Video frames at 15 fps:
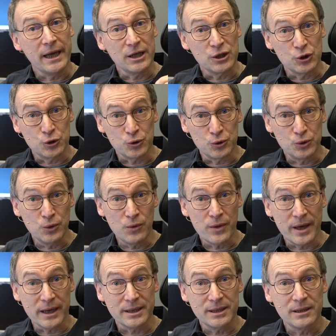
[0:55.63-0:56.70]
And to do
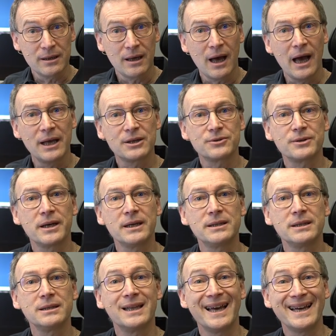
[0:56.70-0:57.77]
that, I
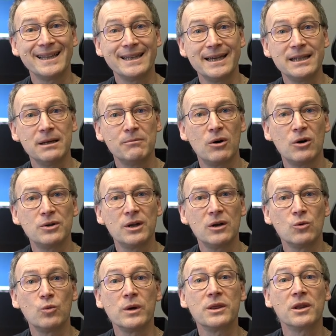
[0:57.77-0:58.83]
created a data model
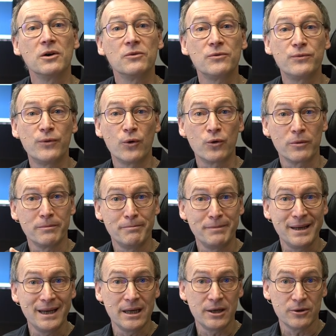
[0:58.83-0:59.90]
with 4
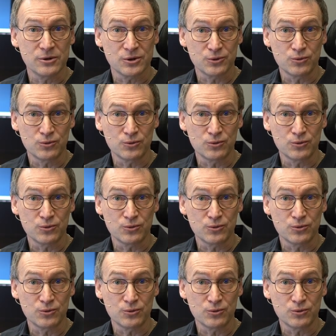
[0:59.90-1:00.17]
billion